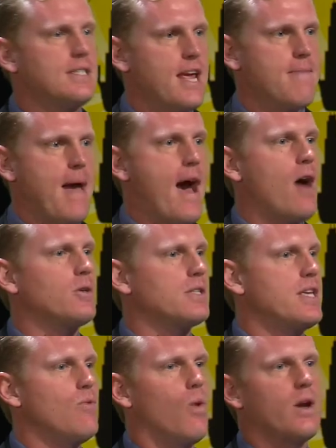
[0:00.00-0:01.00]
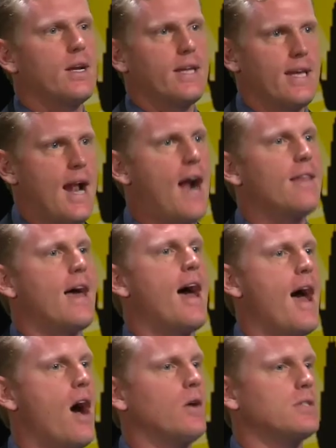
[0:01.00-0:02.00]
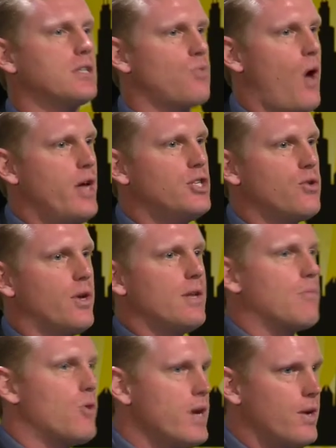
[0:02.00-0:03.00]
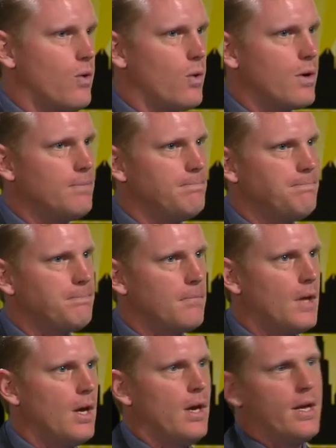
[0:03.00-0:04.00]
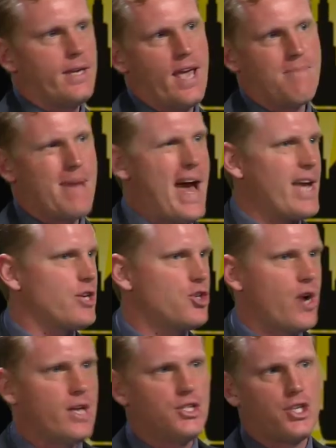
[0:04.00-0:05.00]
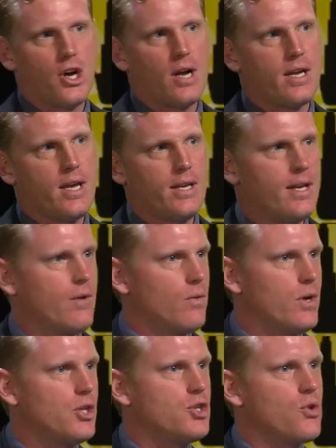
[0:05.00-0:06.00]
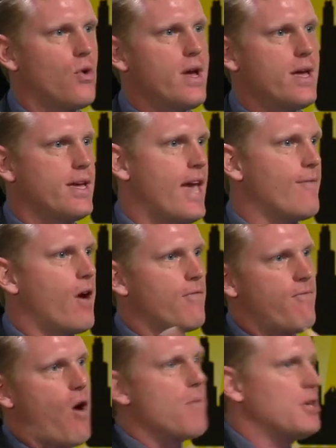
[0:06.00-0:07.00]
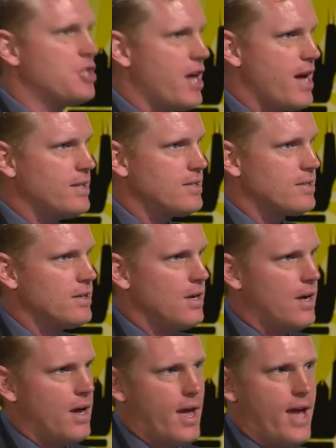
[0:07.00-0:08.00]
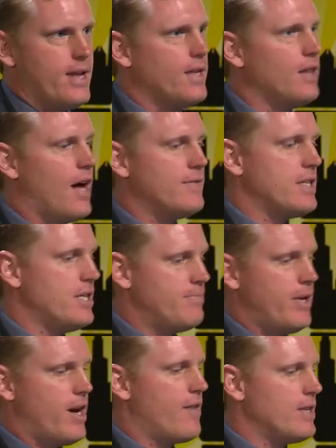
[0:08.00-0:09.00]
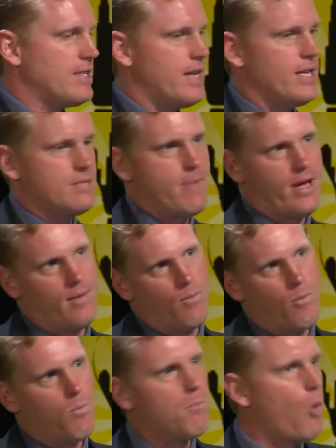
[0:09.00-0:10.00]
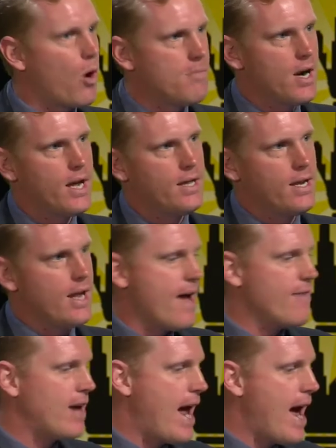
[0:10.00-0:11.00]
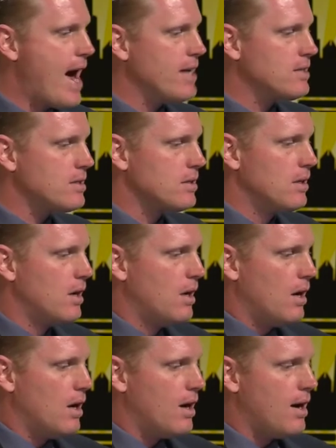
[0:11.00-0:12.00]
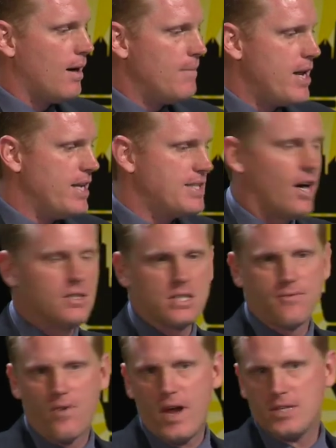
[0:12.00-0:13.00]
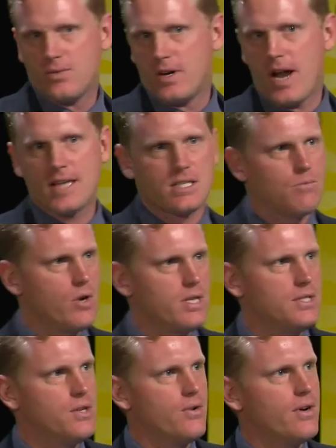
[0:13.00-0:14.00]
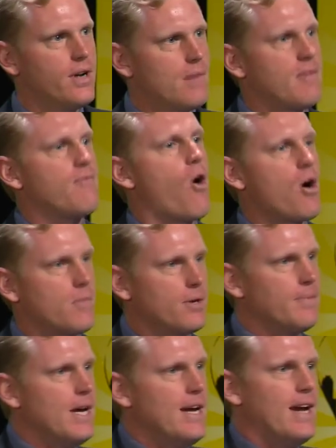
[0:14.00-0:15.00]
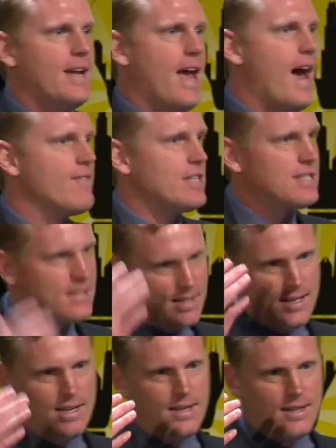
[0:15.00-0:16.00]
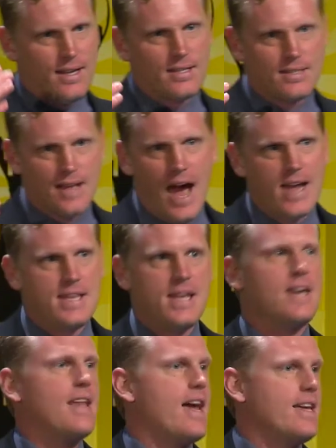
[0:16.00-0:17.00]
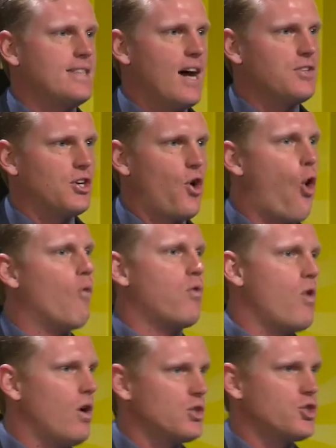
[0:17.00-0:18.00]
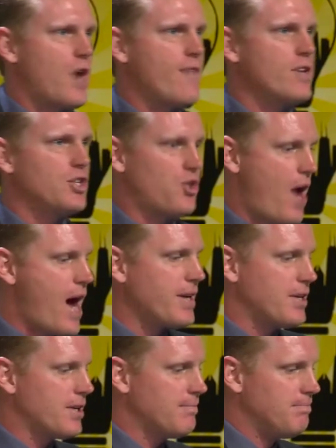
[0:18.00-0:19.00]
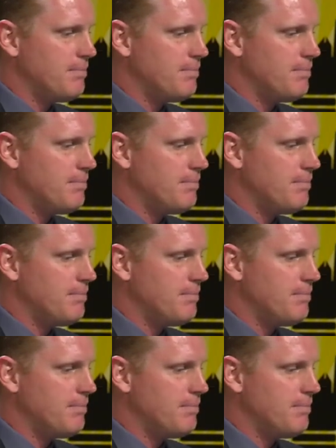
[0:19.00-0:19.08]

same house. He wanted to get out of that house. That's why he joined the Marine Corps. Came back, he tried trucking, didn't really enjoy it. He gave our farm a chance, and he loves it. He's been there ever since, making more money than ever has. Um, and he tells his friends when they're asking what he's doing, I'm a farmer. And they have this, this idea that he's out there in overalls driving a tractor,